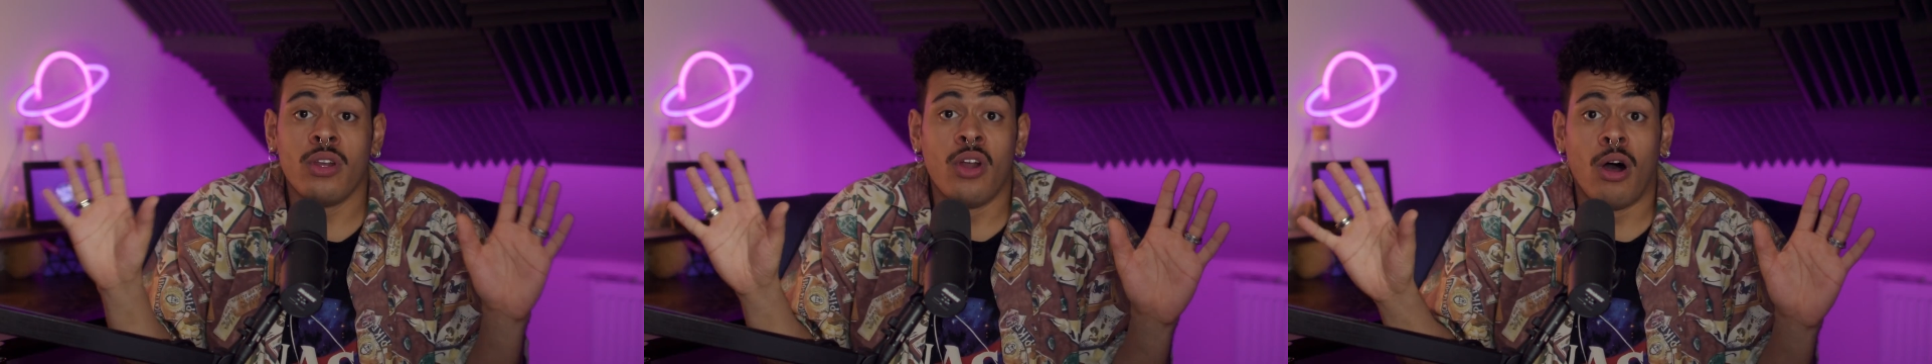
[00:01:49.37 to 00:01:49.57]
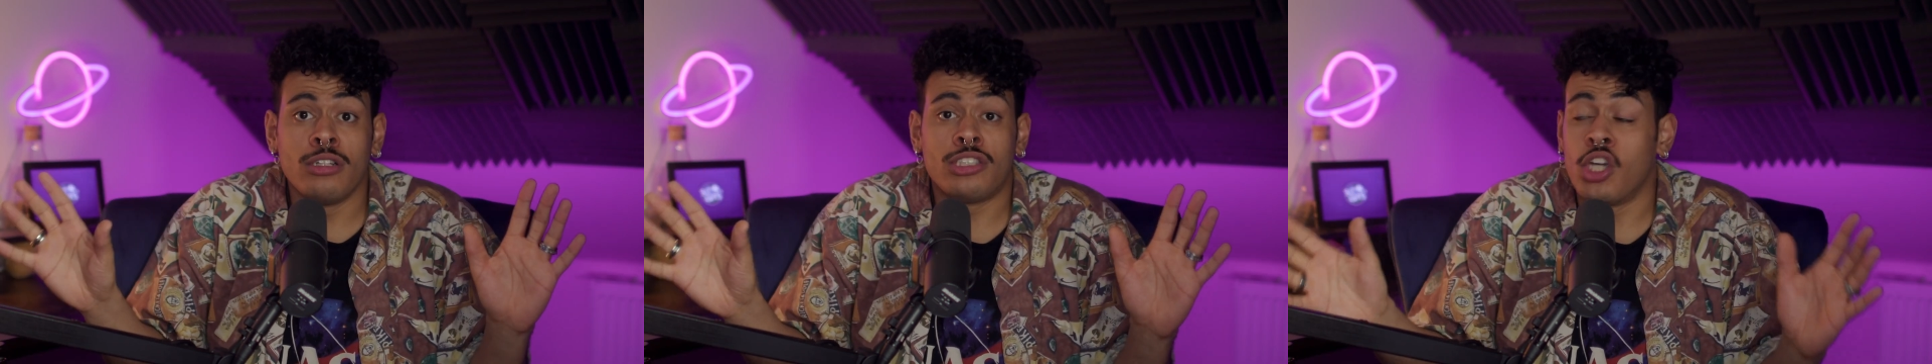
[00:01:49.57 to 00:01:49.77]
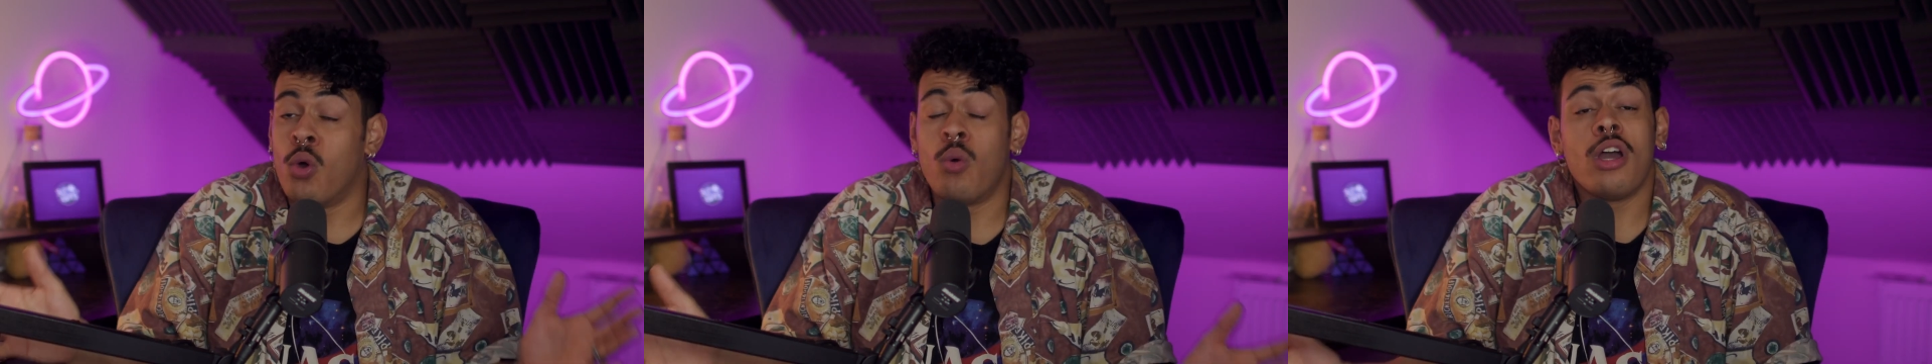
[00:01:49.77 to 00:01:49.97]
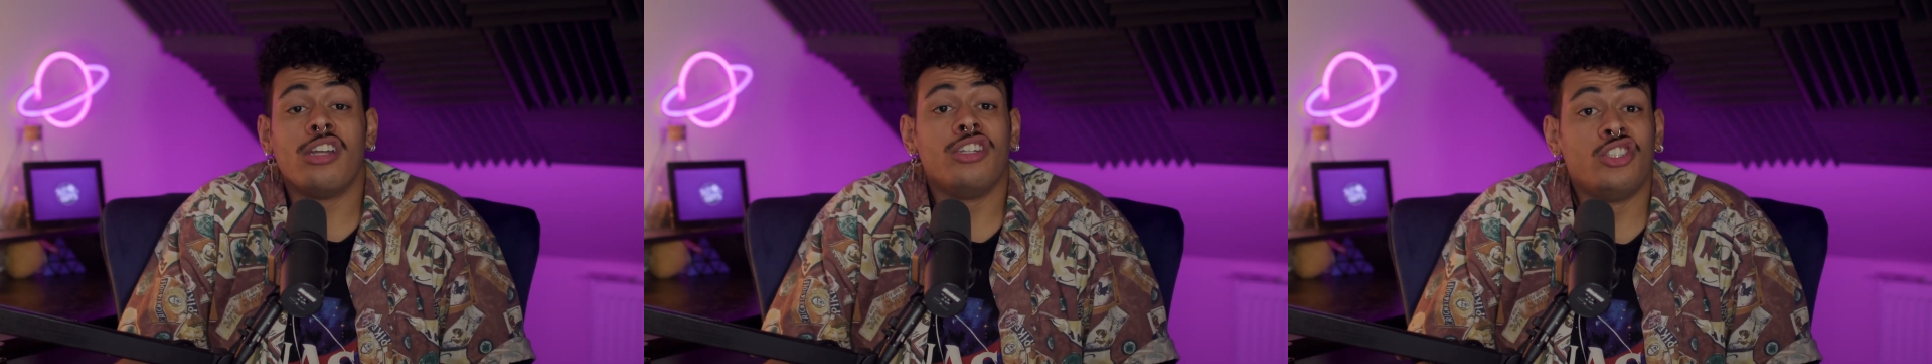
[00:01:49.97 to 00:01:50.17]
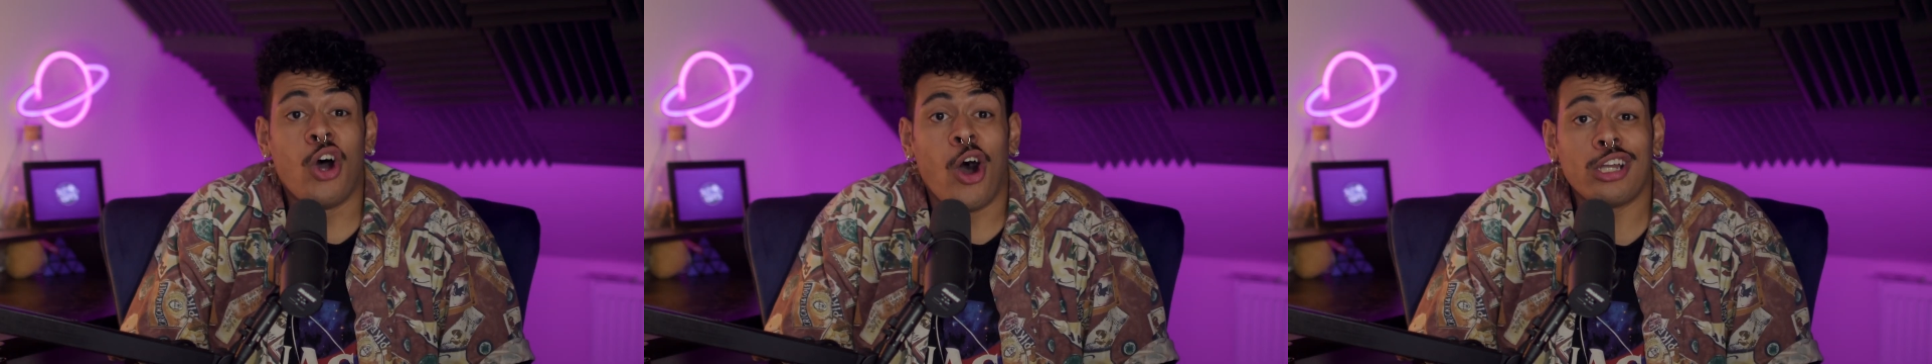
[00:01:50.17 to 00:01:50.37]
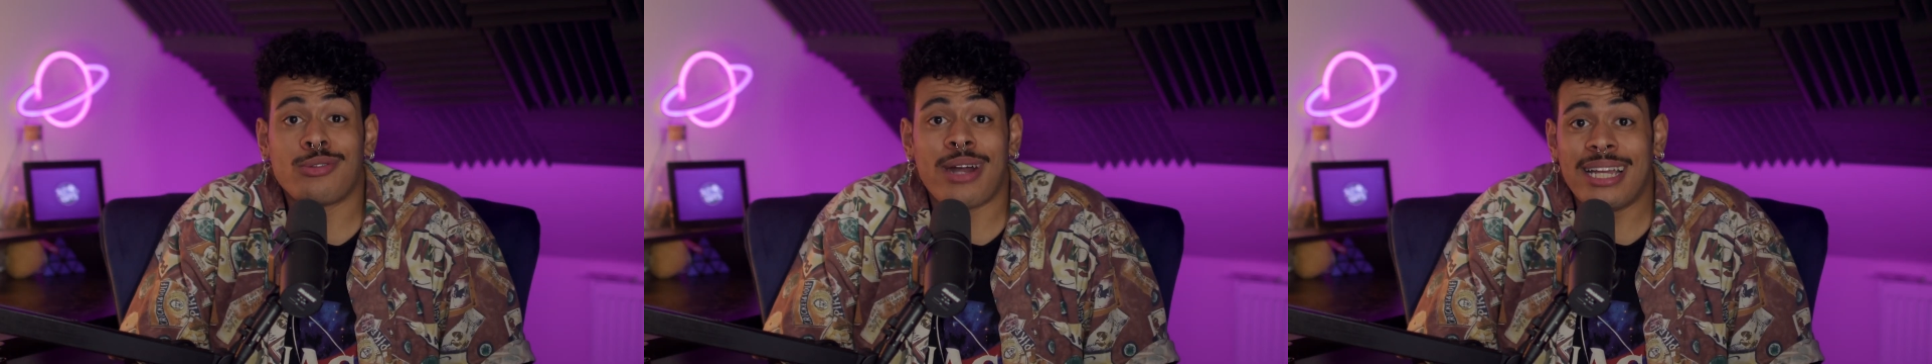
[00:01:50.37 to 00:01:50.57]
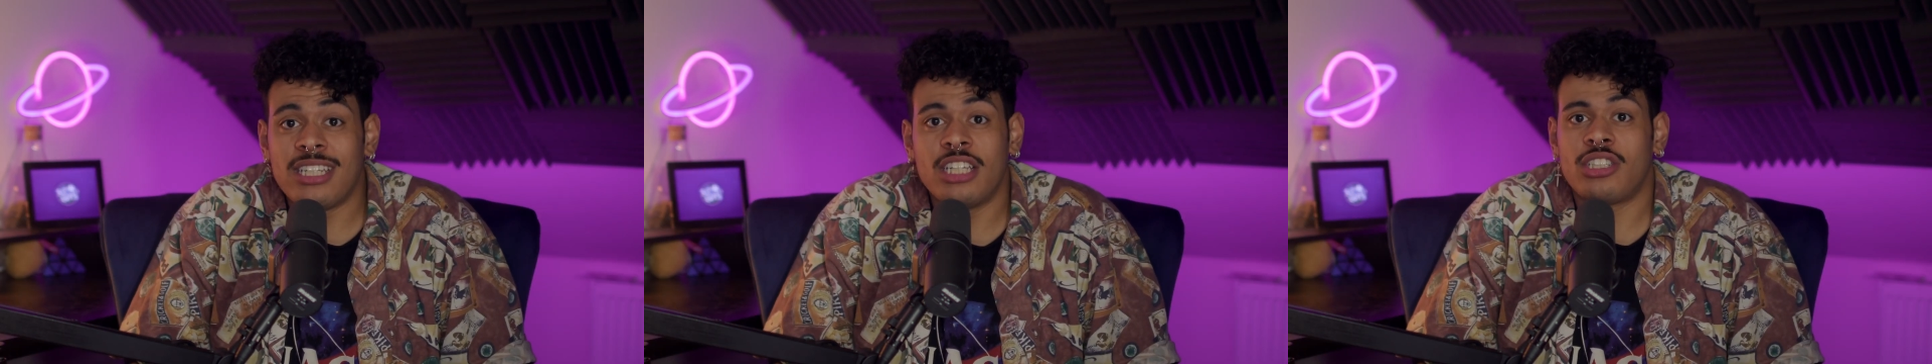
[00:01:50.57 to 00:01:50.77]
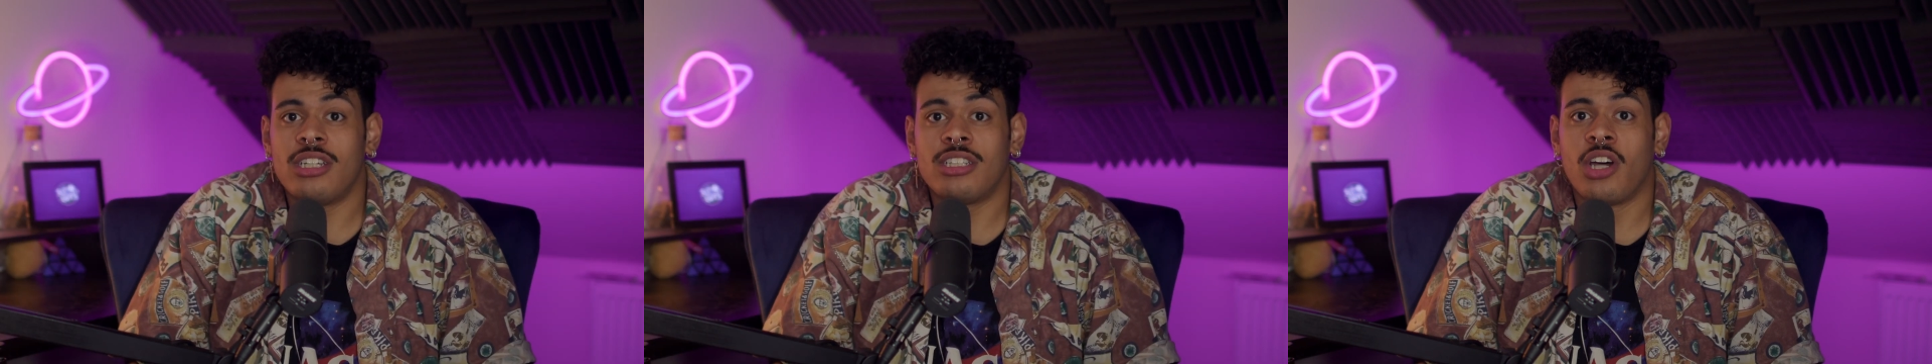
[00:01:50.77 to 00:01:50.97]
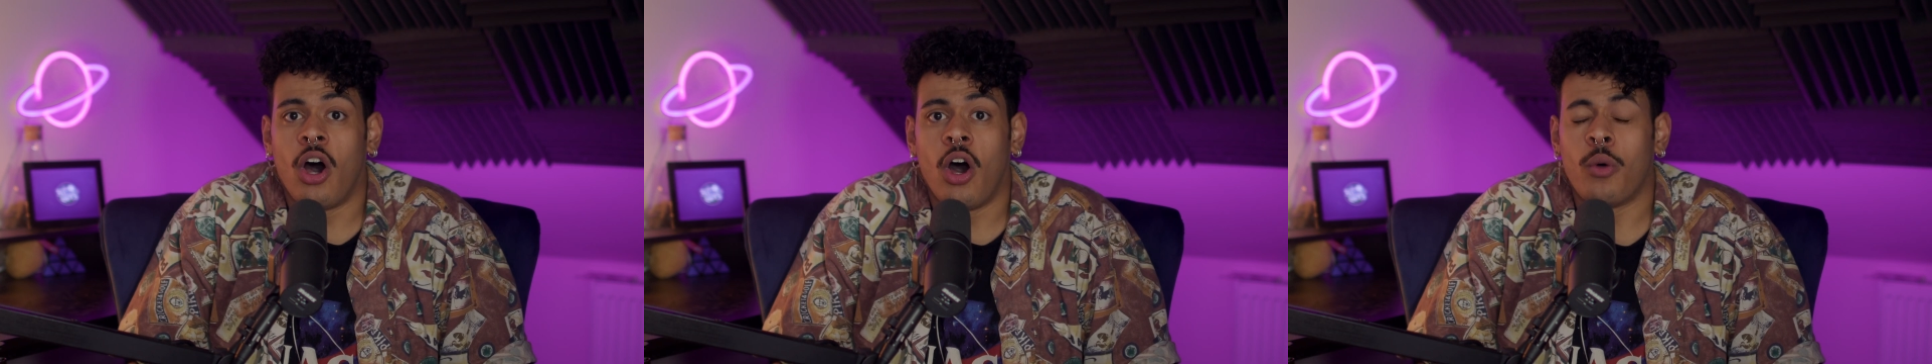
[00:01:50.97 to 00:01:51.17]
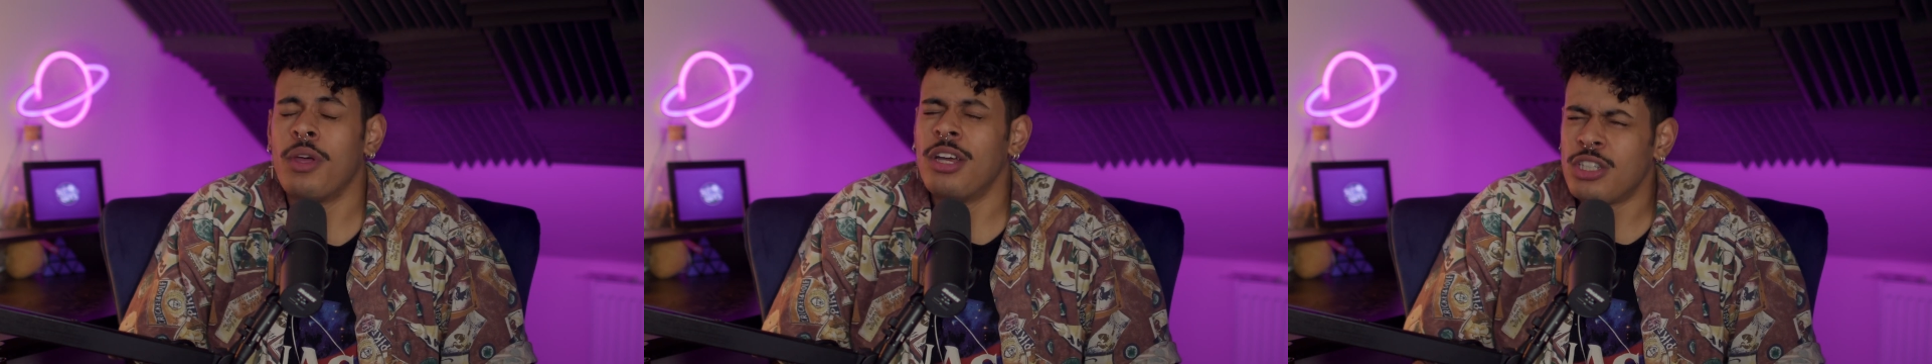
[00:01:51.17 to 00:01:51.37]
also not transition at all.